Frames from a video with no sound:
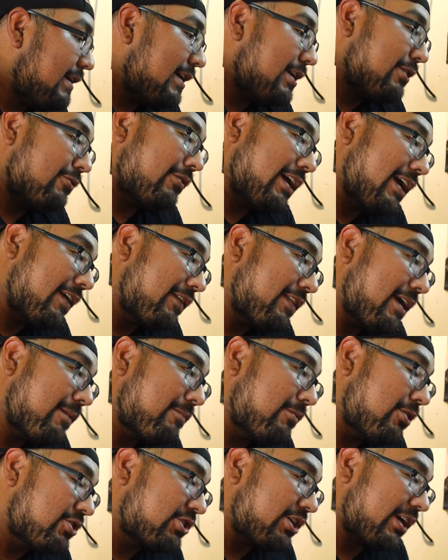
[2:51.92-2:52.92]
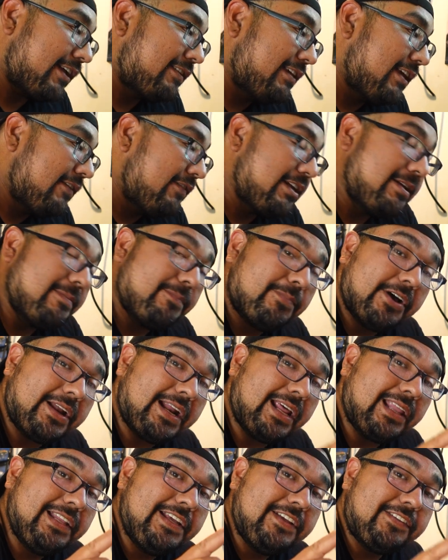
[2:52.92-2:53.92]
you don't have that much activity, but
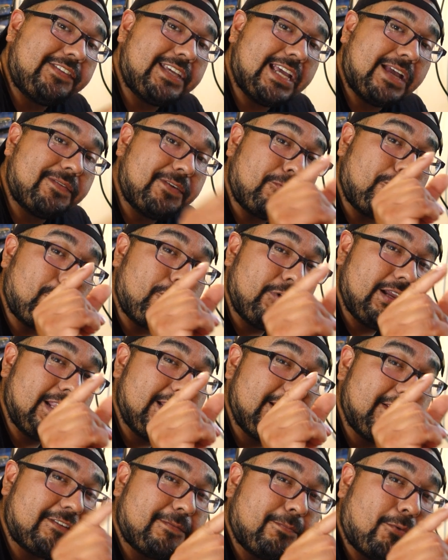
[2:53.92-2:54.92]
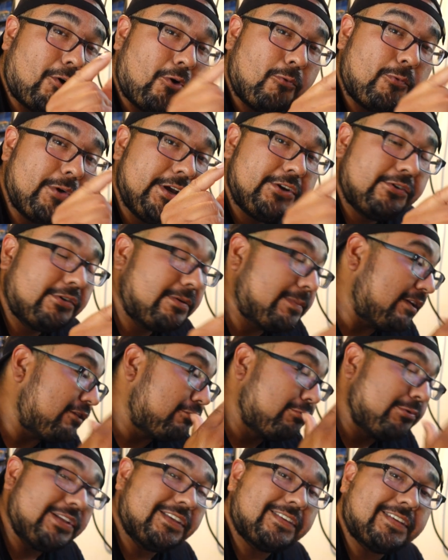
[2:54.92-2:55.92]
at least you have a really small window in
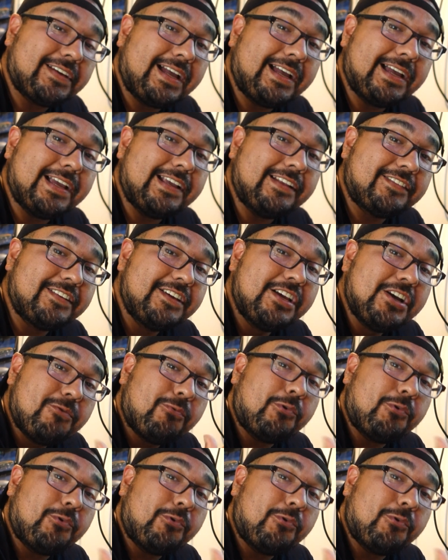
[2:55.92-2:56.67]
between tides